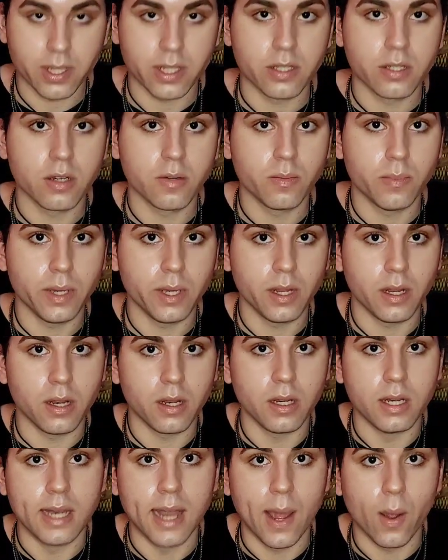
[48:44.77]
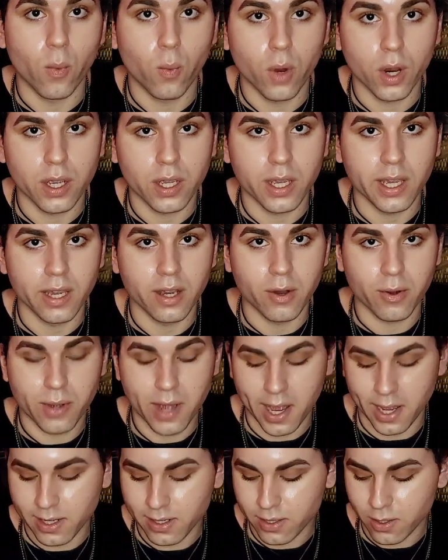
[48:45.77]
This could be networking,
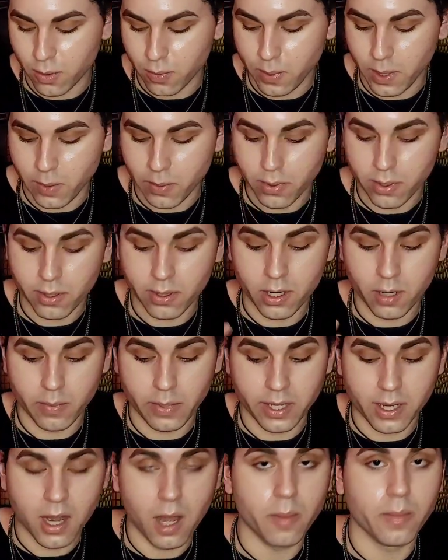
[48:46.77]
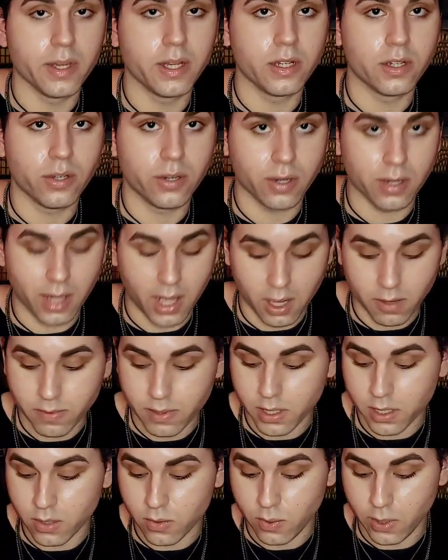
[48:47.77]
okay? So people are going to be coming into your
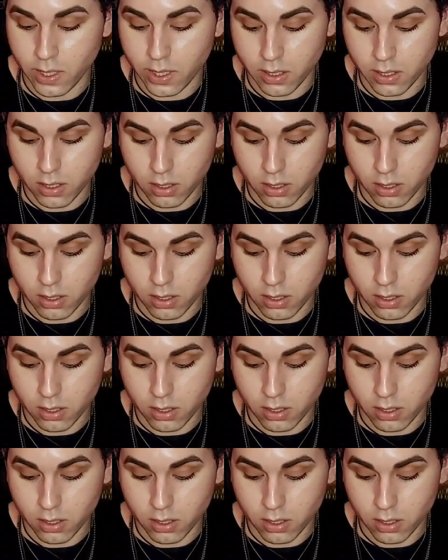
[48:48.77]
lives this week.